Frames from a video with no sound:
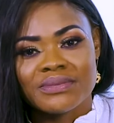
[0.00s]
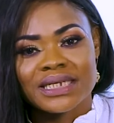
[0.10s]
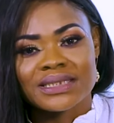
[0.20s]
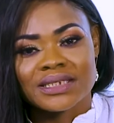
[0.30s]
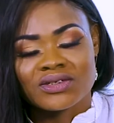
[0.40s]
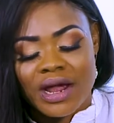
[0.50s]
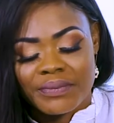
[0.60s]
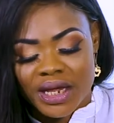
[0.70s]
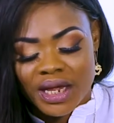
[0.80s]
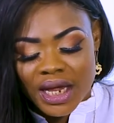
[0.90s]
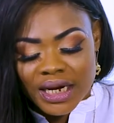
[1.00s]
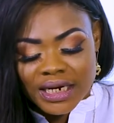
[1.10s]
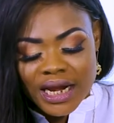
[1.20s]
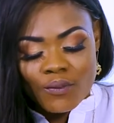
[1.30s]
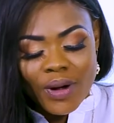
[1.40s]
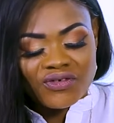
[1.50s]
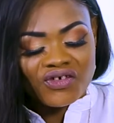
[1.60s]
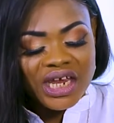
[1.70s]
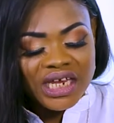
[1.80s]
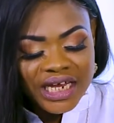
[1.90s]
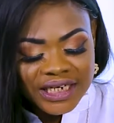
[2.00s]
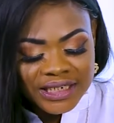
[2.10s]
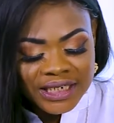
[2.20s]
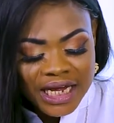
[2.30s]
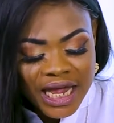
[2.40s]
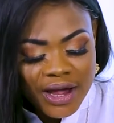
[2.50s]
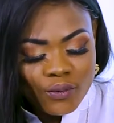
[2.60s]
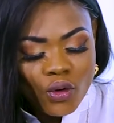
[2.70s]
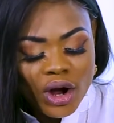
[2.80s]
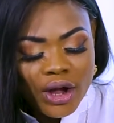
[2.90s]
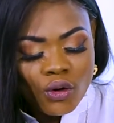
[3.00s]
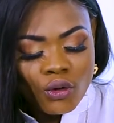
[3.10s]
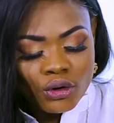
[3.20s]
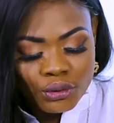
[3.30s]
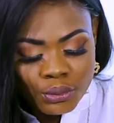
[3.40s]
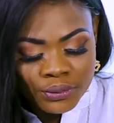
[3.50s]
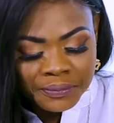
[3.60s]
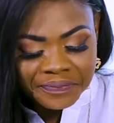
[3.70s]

mia subscribe, na wa share ye in. Ewo e hono mo.